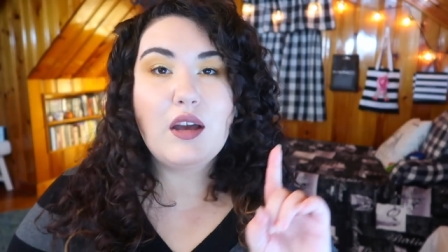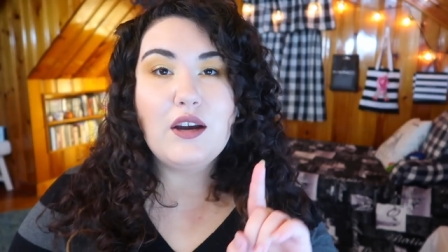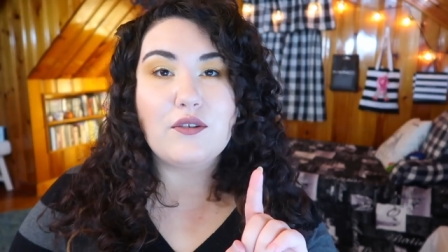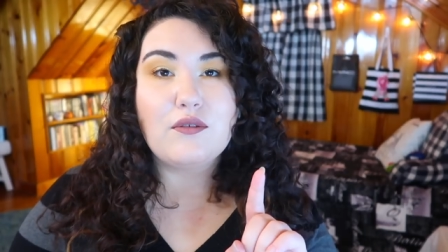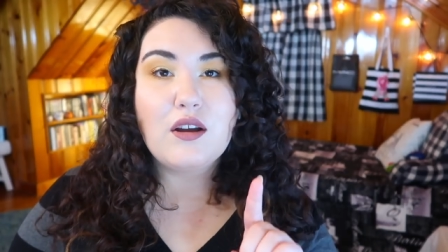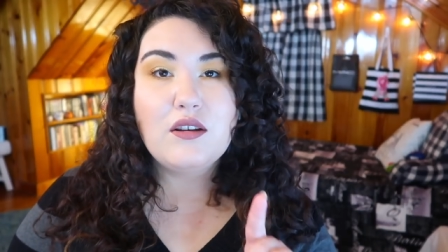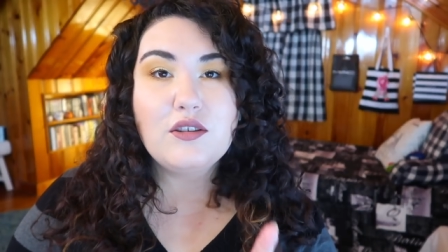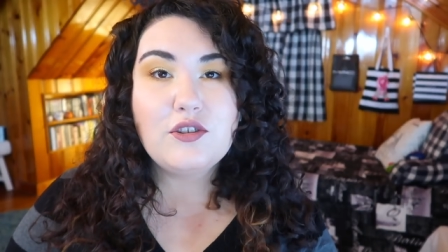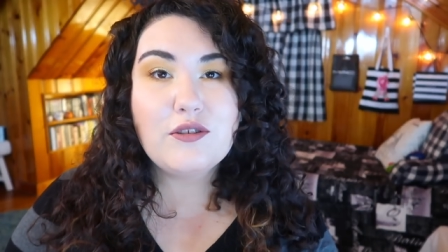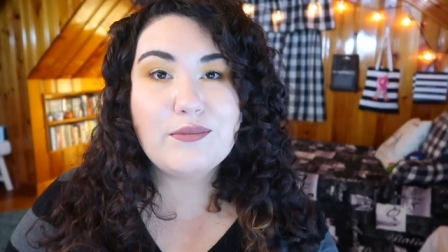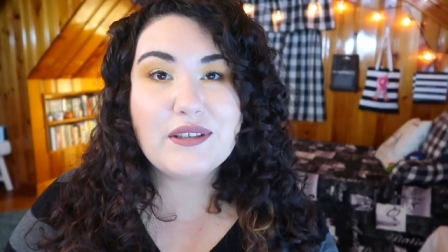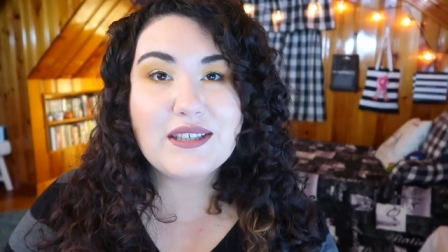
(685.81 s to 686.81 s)
Oh.
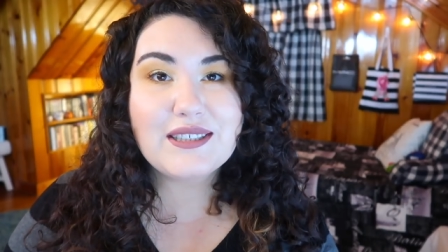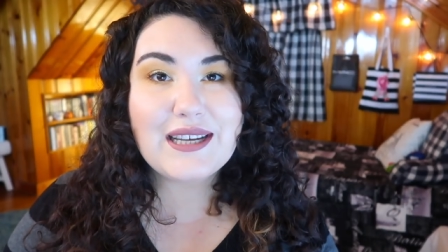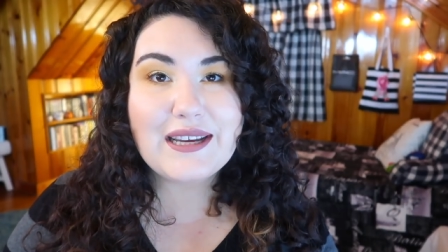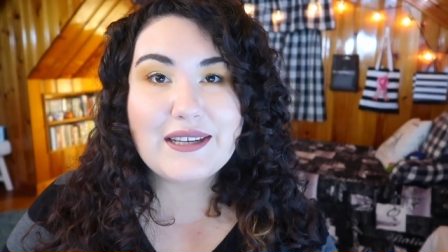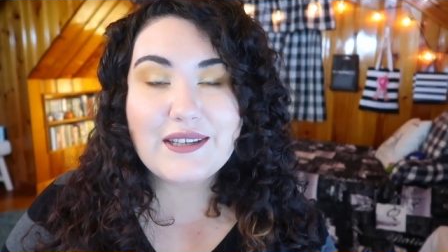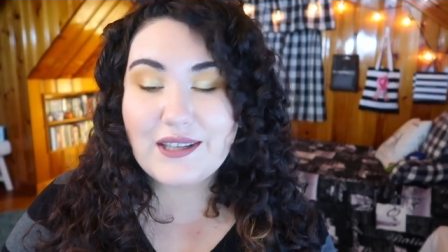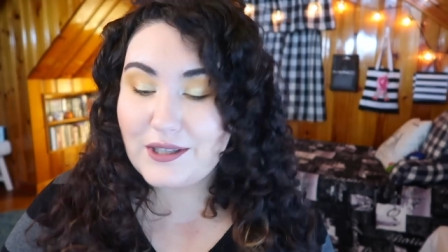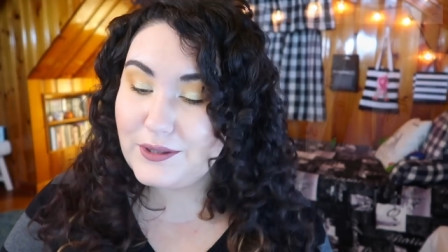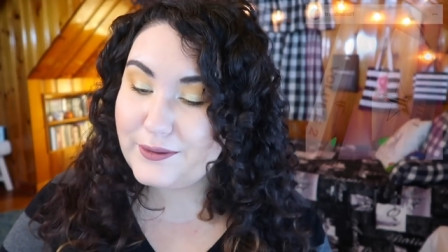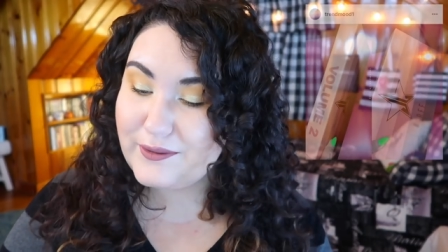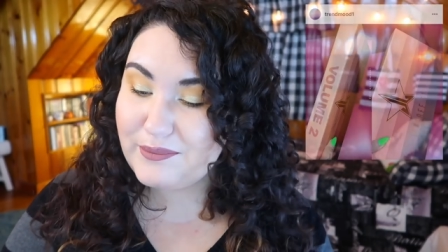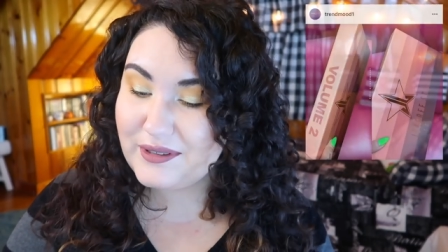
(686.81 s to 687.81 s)
Super excited,
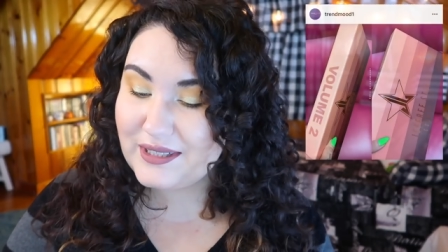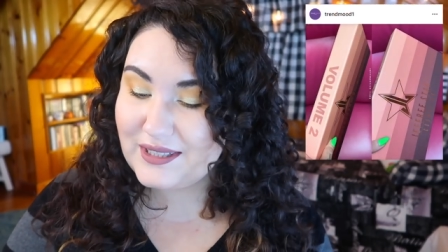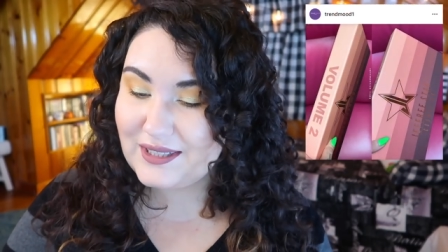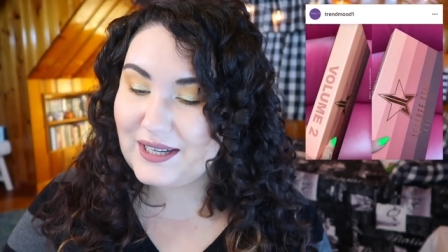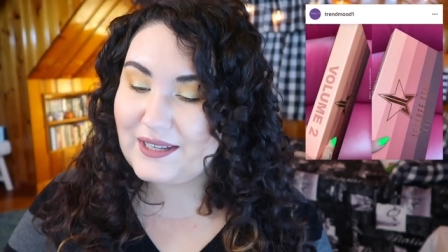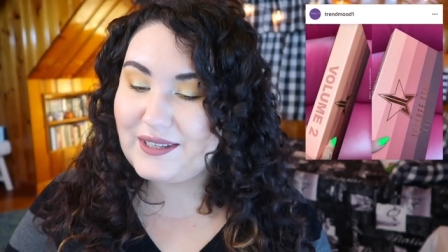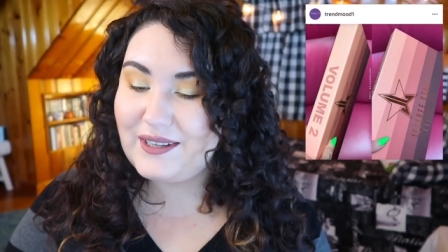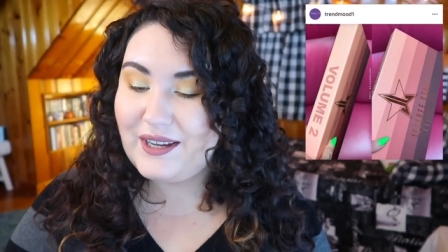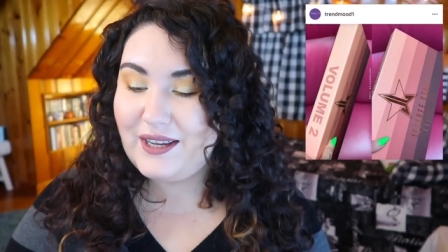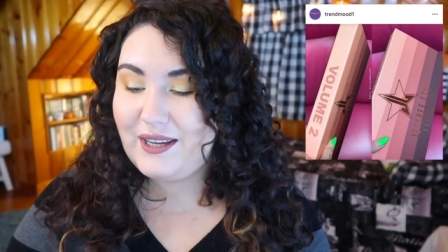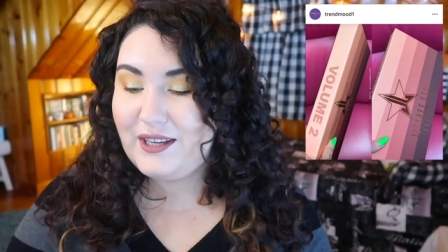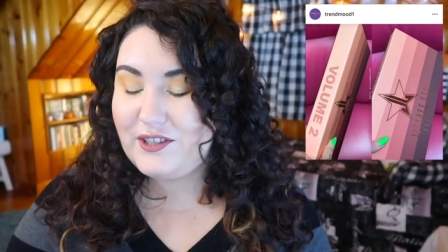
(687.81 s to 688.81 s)
super excited.
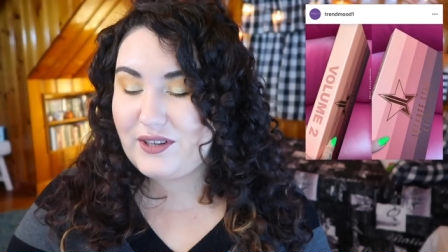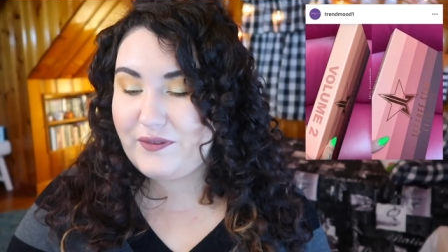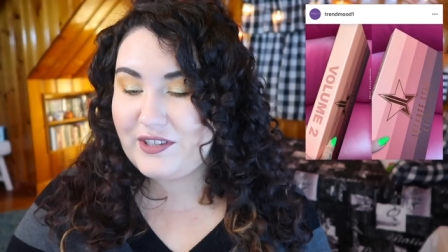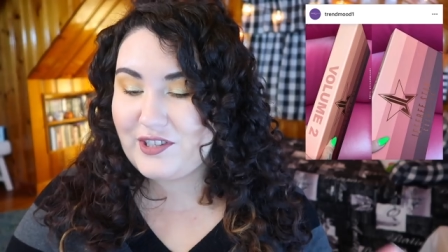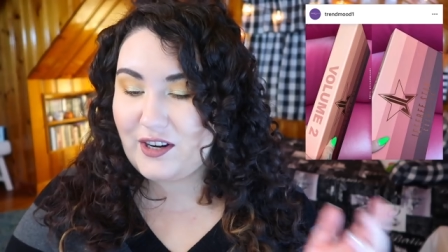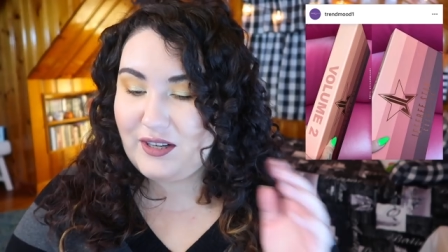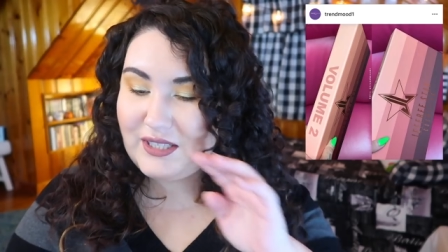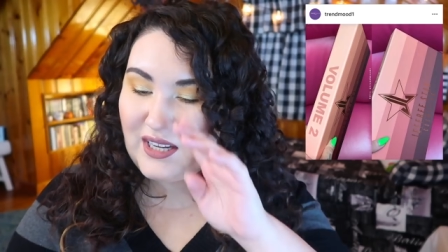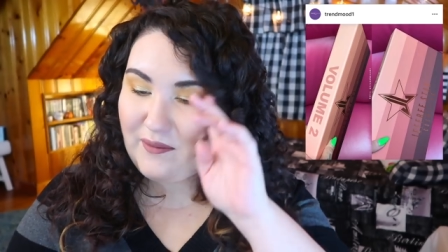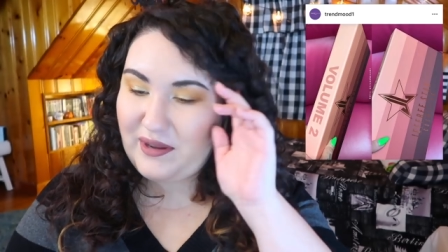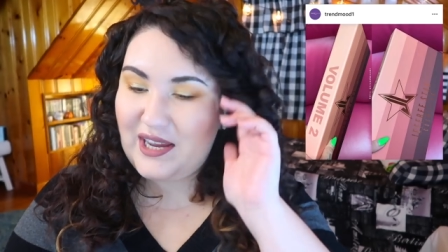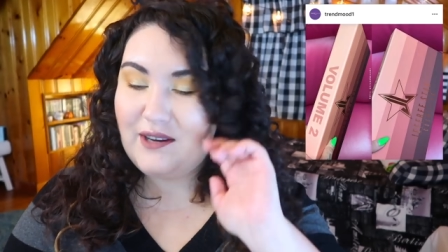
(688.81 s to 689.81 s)
Jeffree Star is
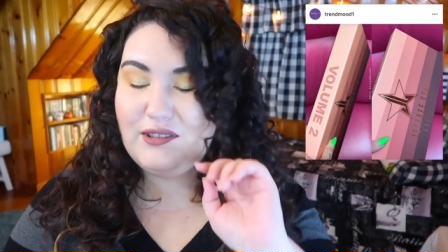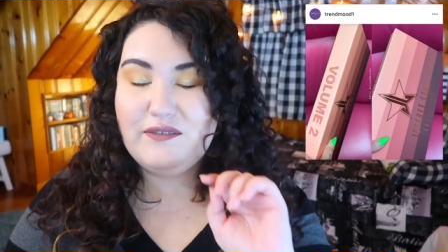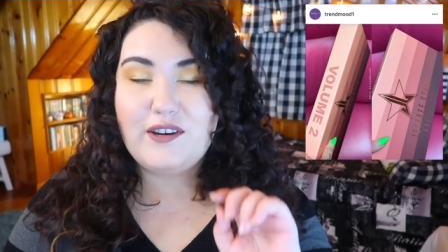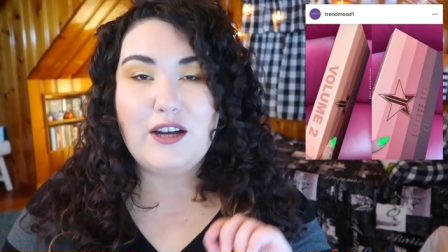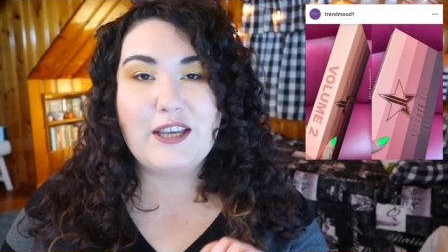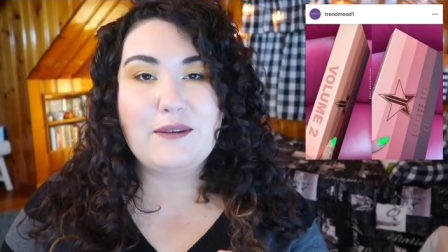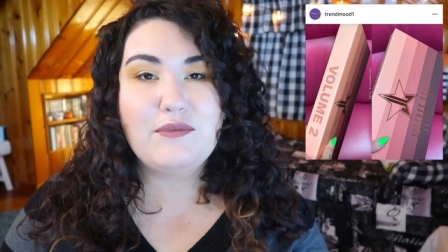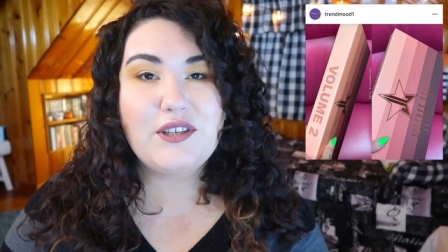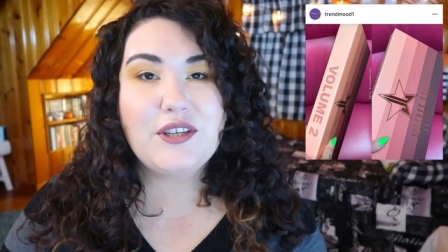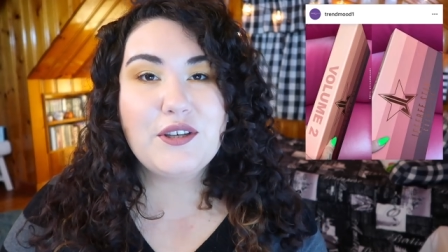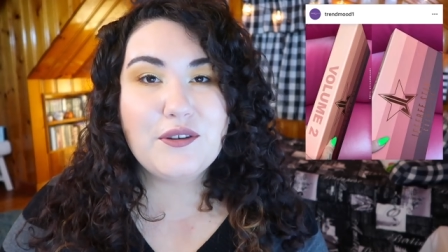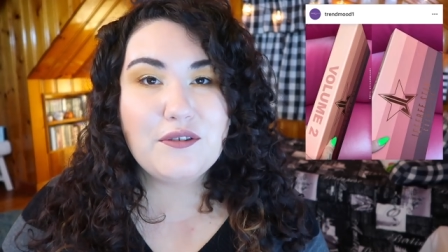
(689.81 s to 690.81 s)
coming out with a volume
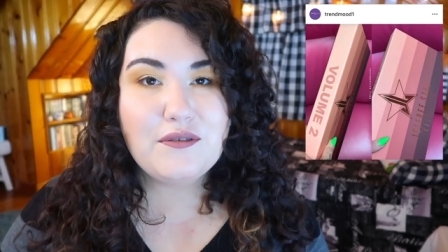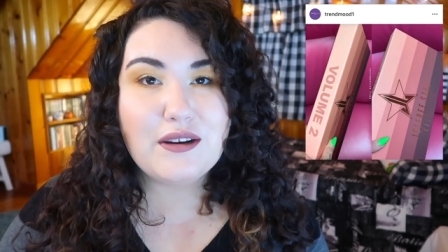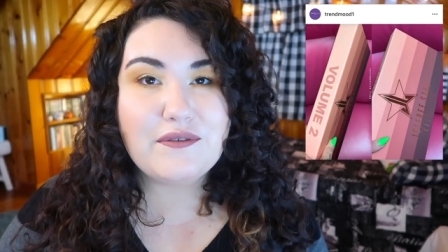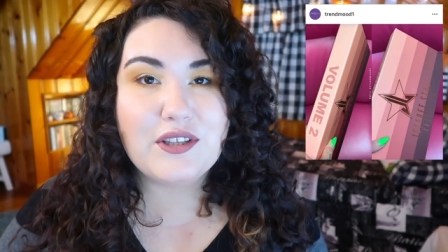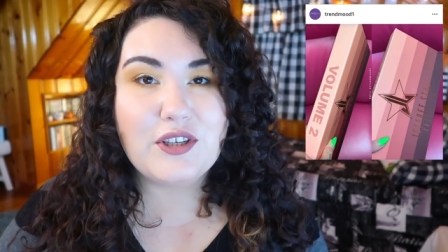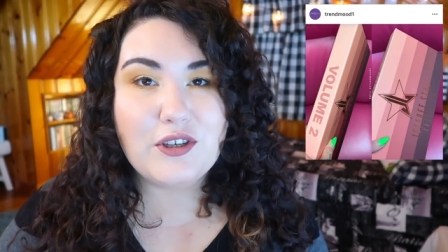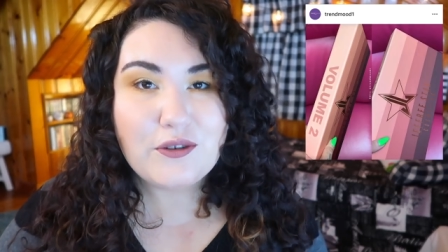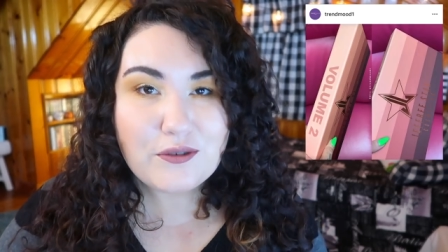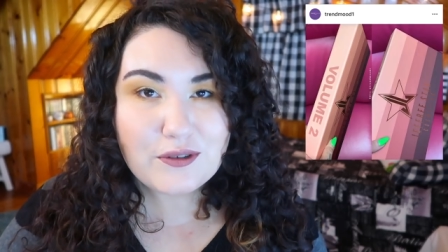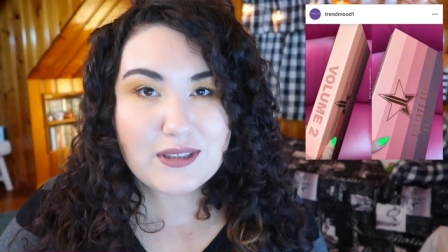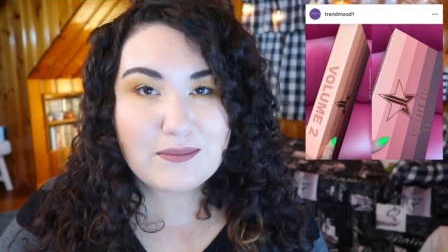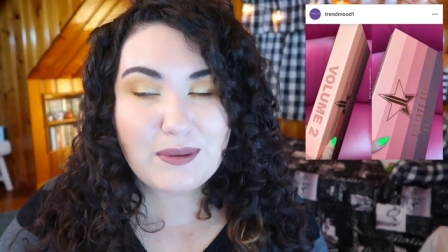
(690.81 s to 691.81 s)
two of the
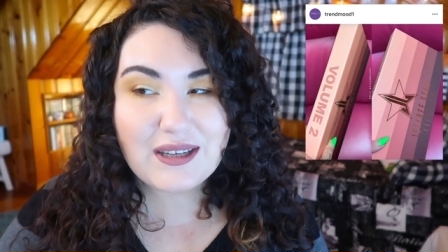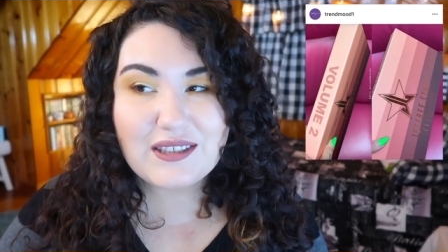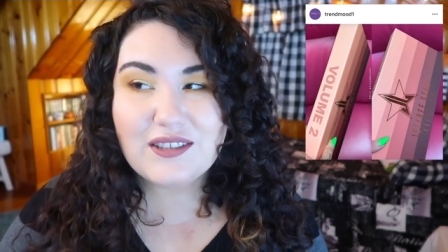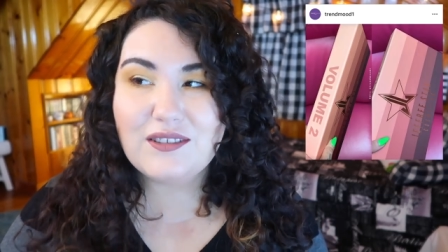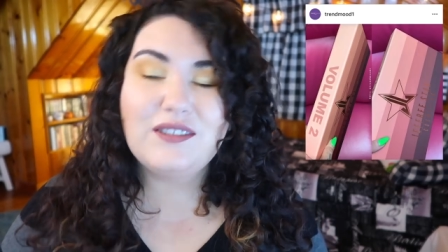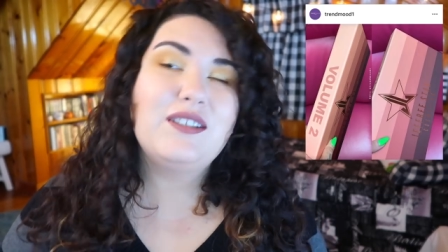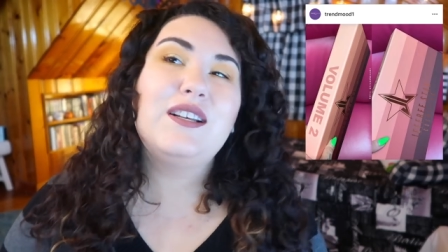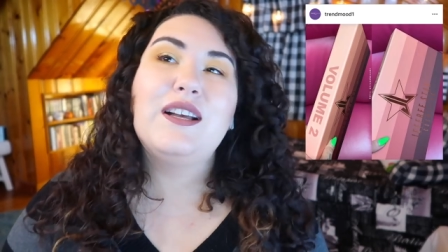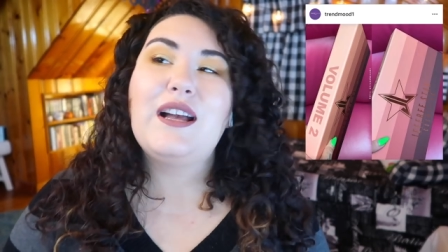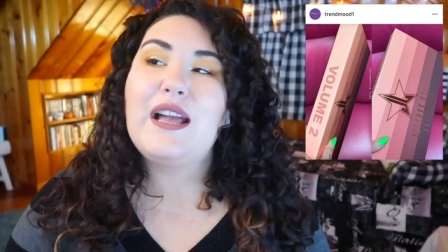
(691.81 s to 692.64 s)
nudes bundle.